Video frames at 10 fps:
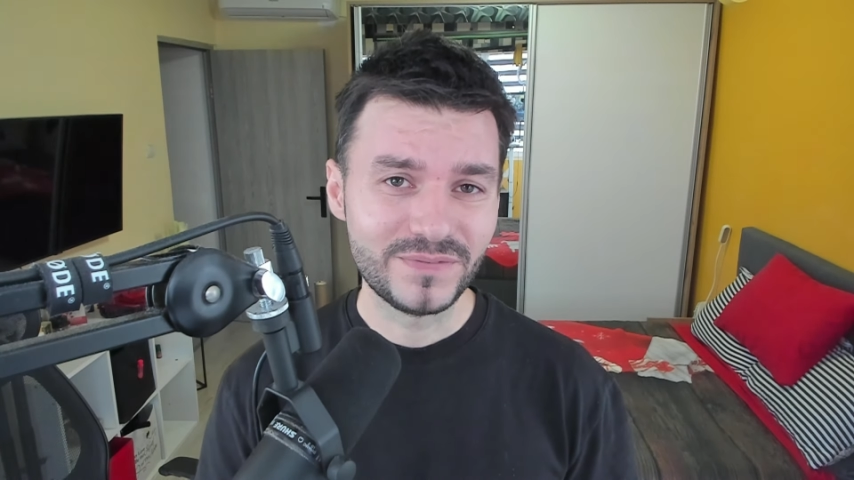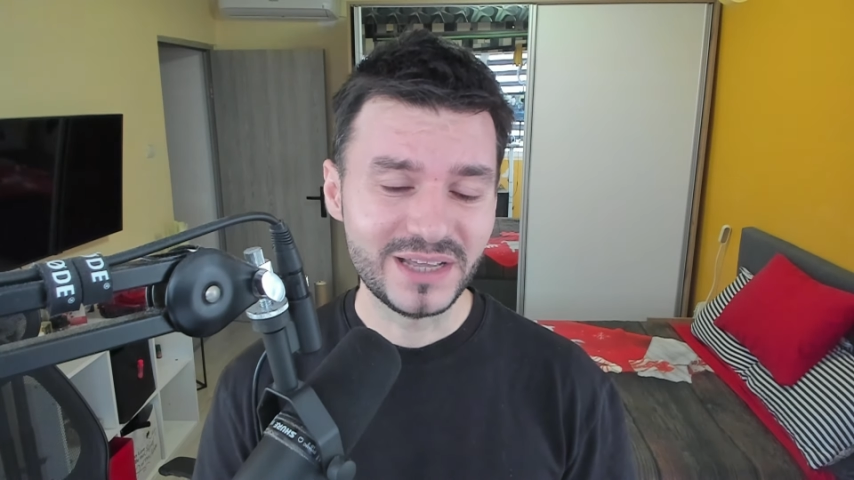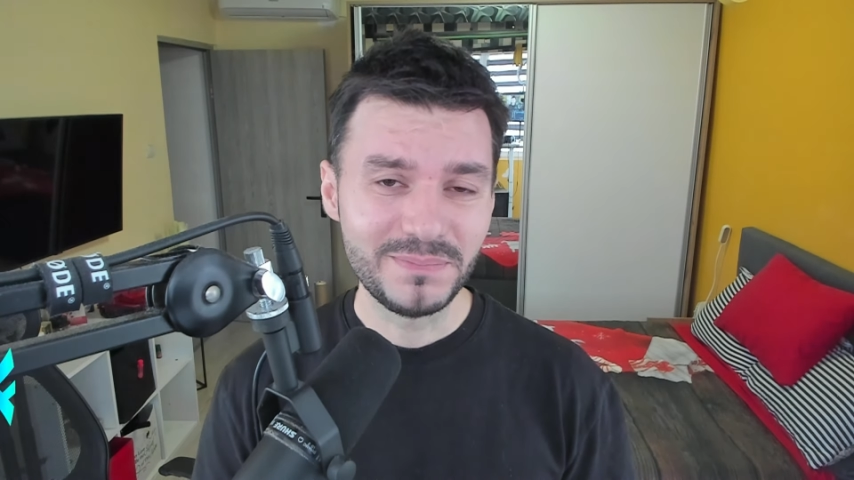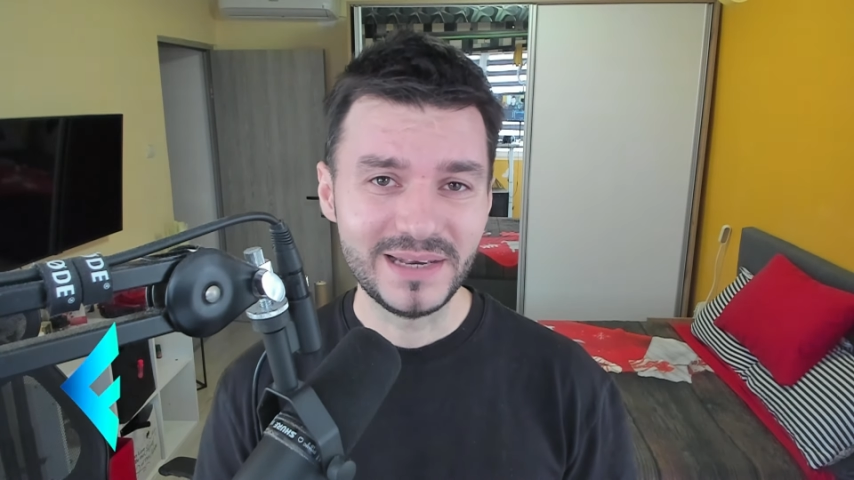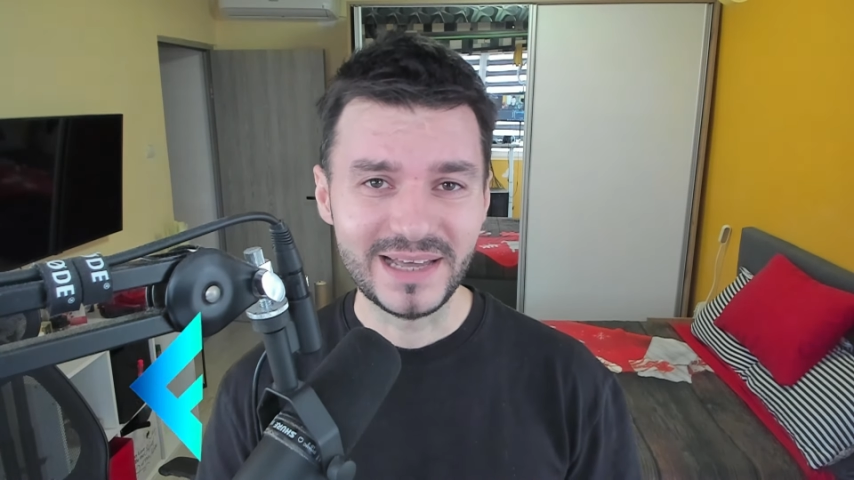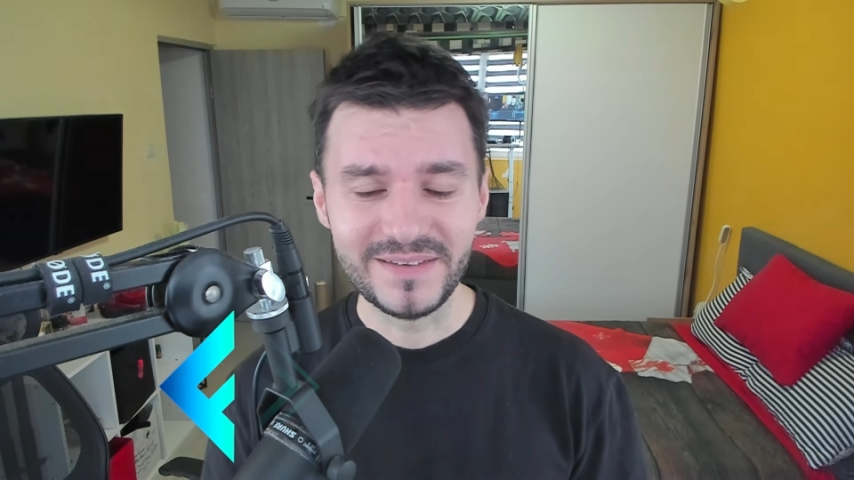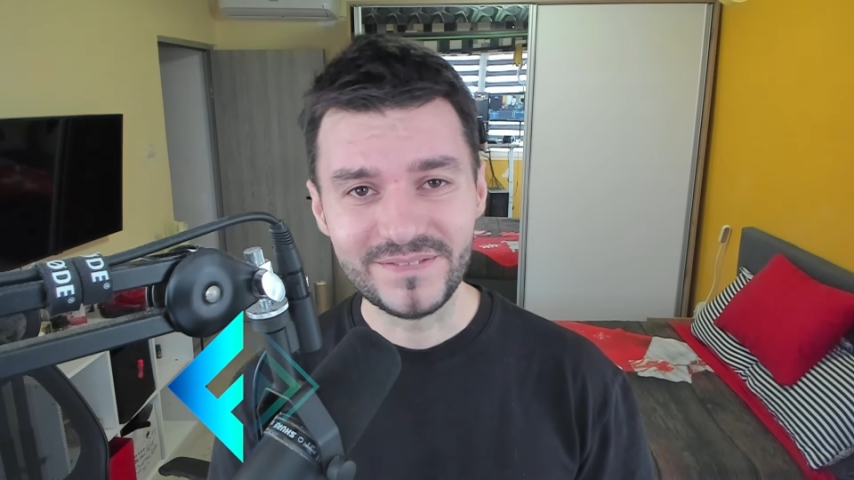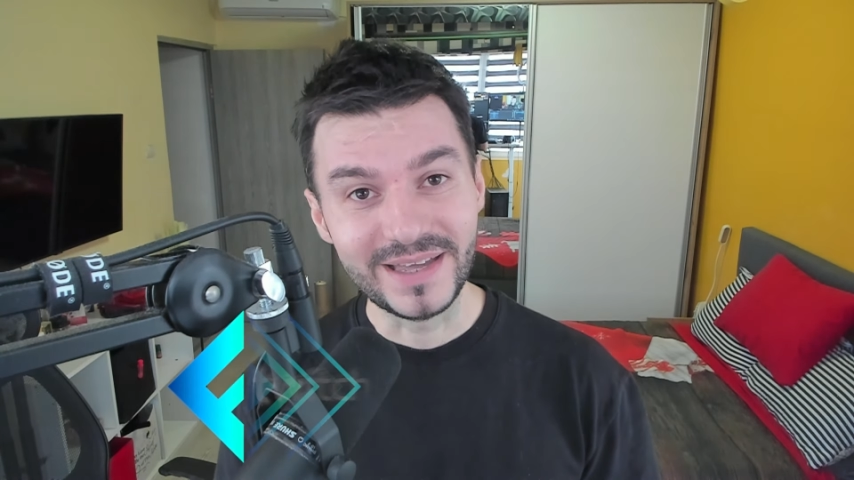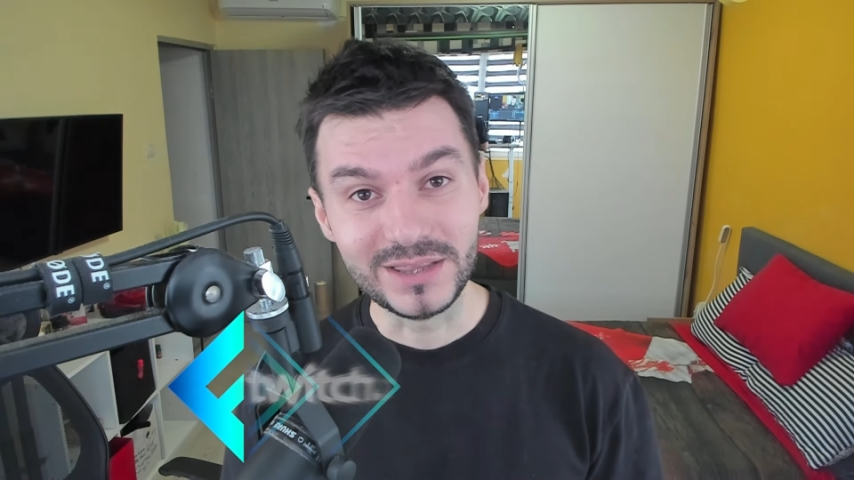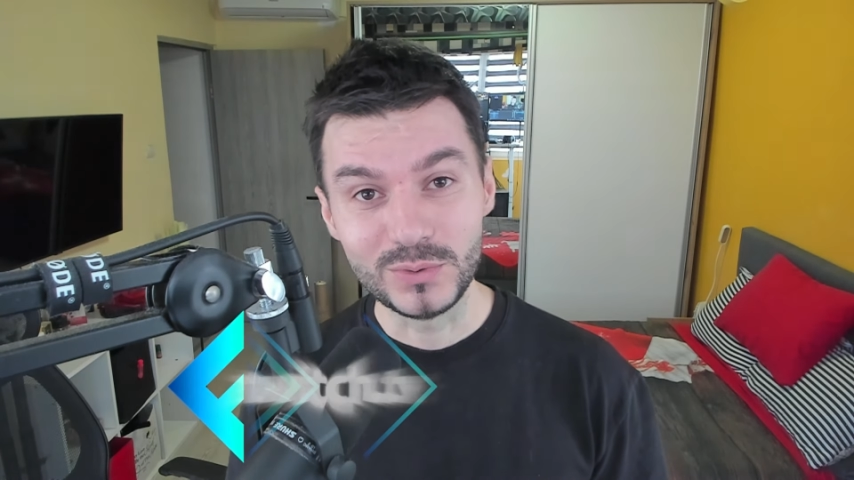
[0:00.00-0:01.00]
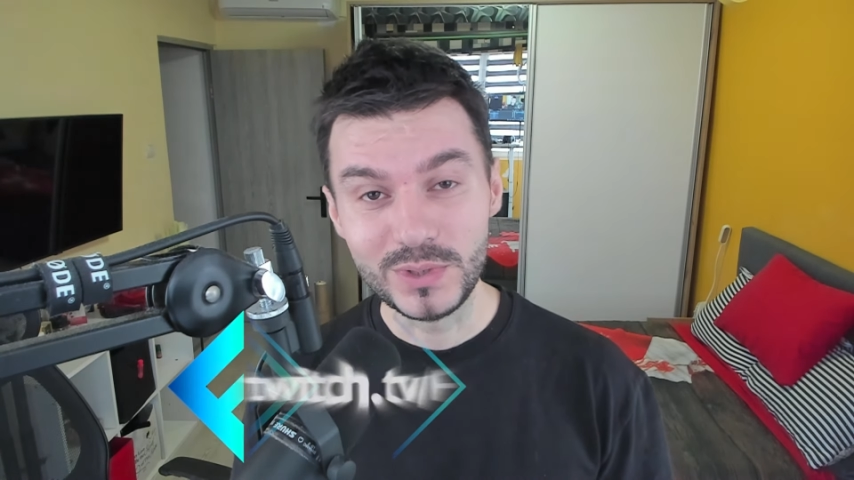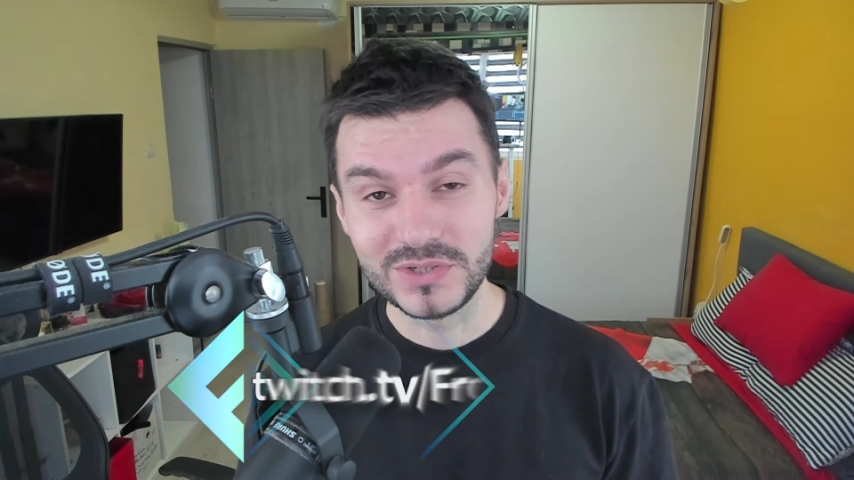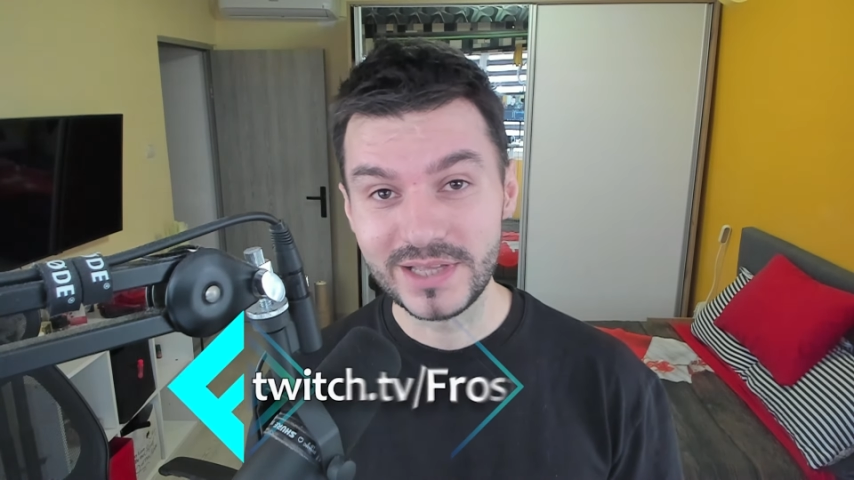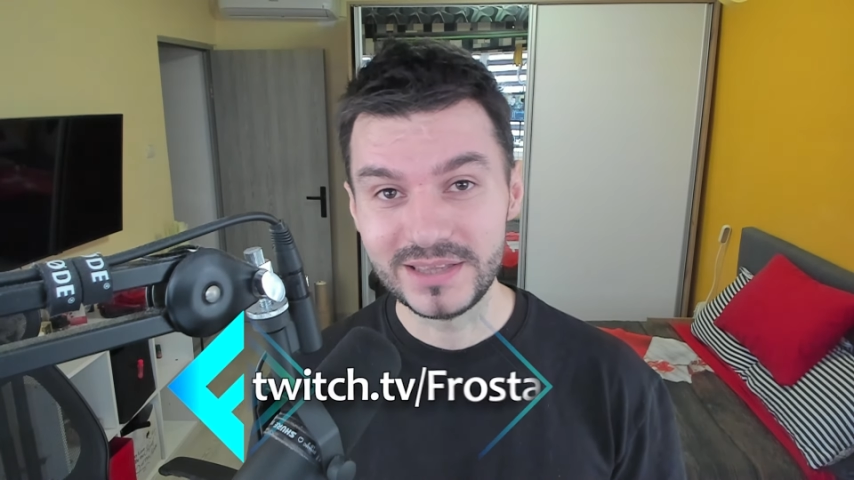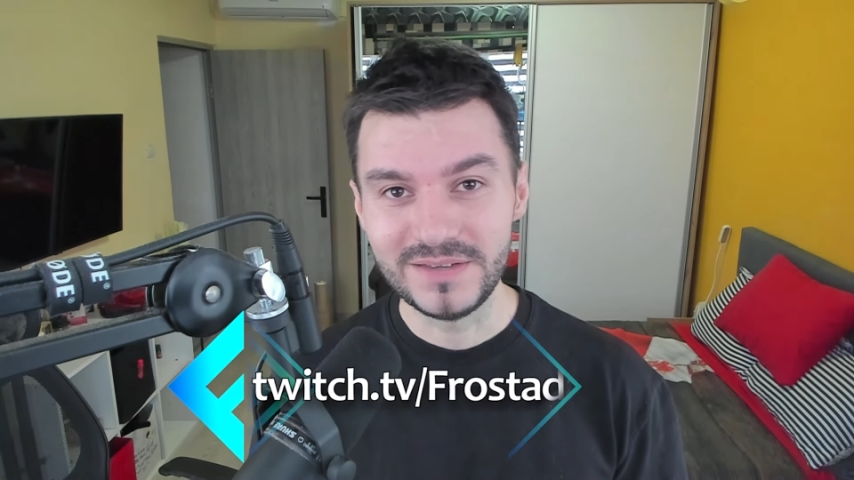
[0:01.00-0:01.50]
find me live at
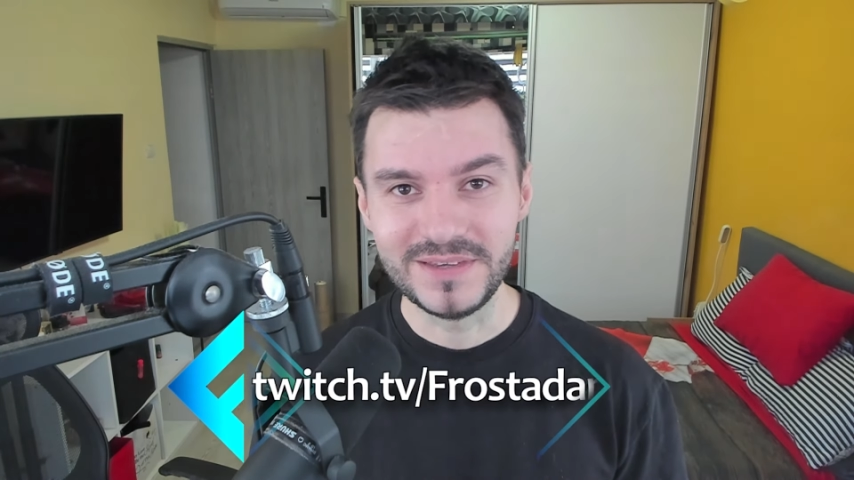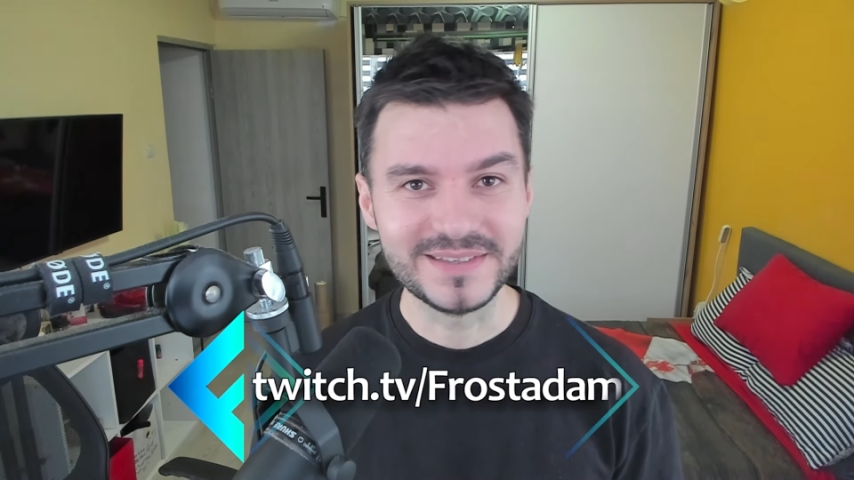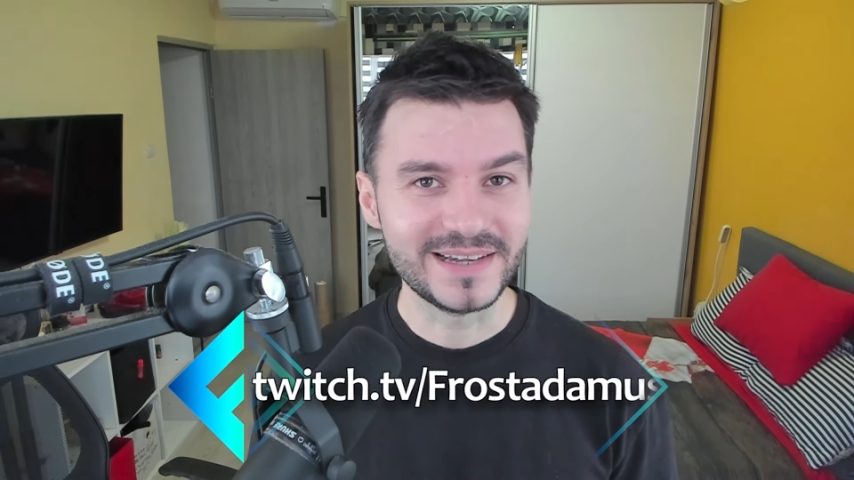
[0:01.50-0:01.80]
twitch.tv